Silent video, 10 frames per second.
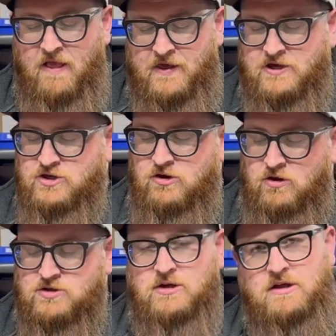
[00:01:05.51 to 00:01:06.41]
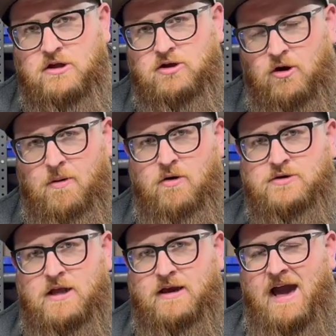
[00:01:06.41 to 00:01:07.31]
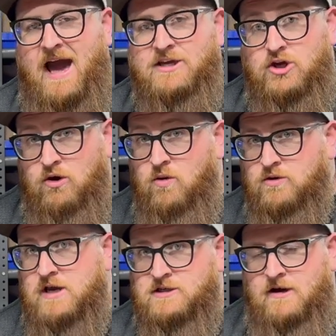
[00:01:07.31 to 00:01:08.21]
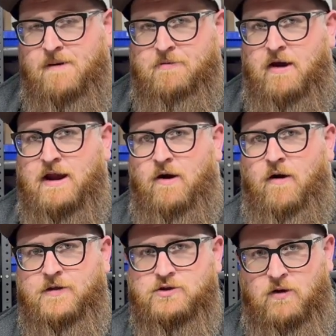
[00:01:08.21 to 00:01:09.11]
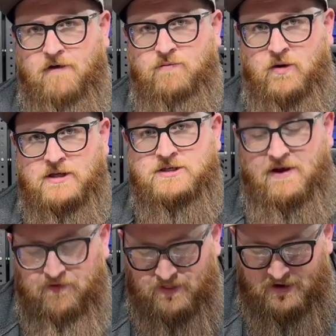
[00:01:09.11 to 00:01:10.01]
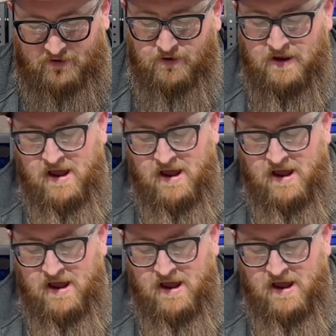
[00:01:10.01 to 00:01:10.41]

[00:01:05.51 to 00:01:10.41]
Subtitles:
these are usually the turbos that guys use as an upgrade on the 12.7 liter.